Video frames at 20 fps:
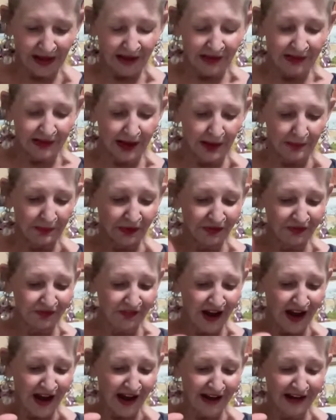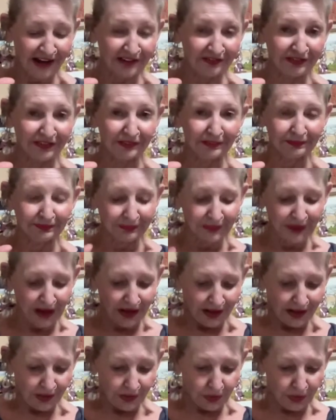Number five,
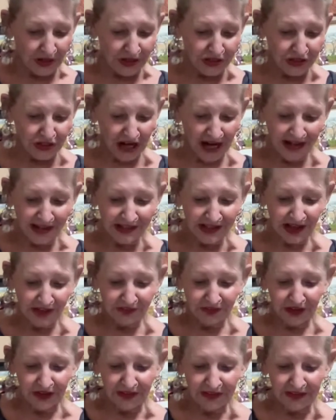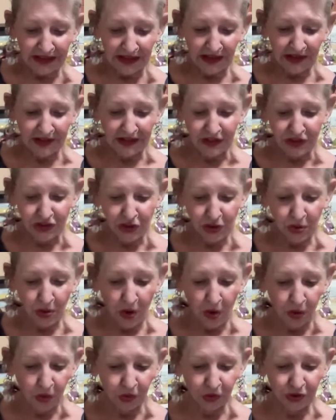reject everything that you
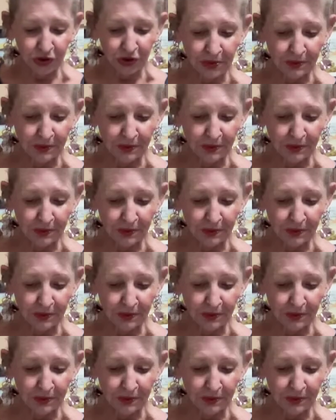hold